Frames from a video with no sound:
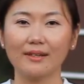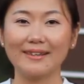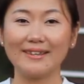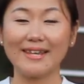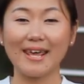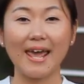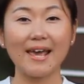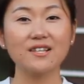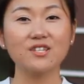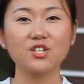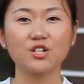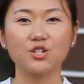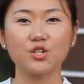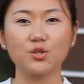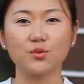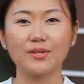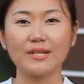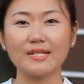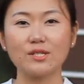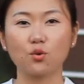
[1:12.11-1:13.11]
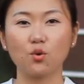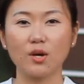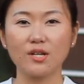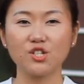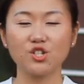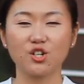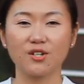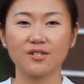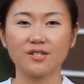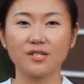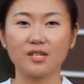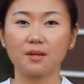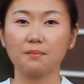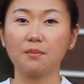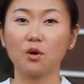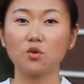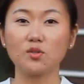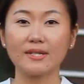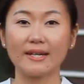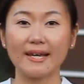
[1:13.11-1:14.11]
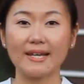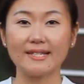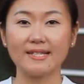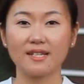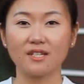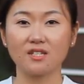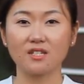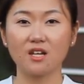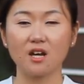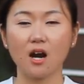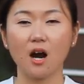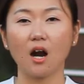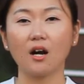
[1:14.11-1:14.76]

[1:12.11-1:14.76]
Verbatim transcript: The answer to these questions in most cases